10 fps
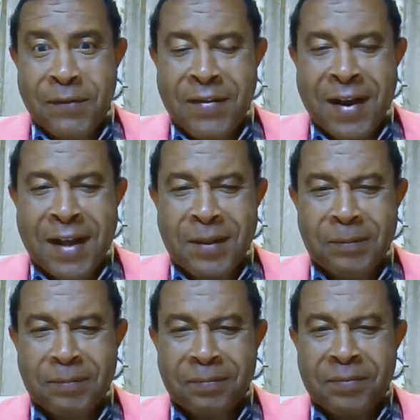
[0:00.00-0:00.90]
Phi,
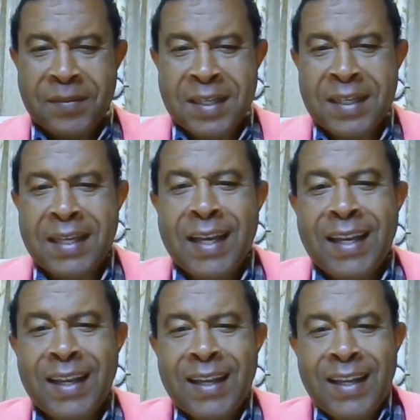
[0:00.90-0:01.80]
the
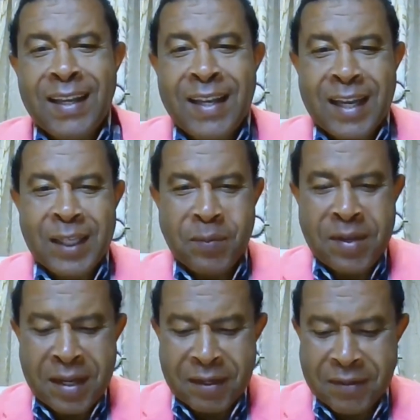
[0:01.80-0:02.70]

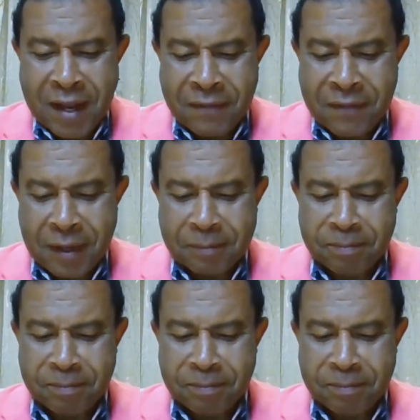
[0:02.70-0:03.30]
ESPN of sci-fi.